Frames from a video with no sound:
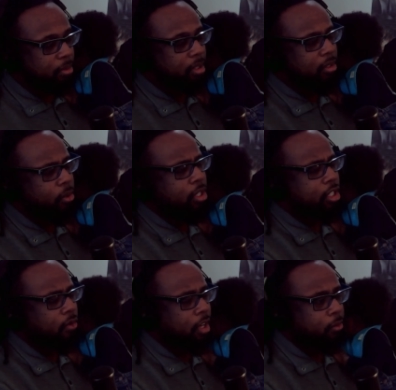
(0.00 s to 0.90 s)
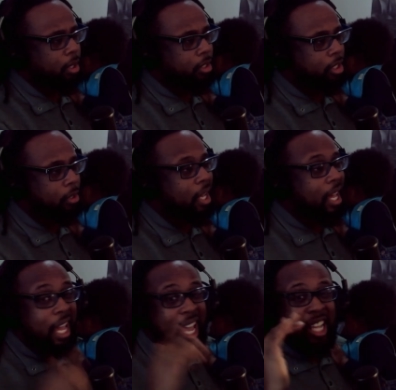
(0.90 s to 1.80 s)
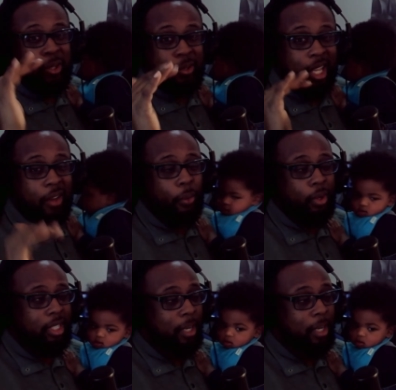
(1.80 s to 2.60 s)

through his career as well too, and two thousand fourteen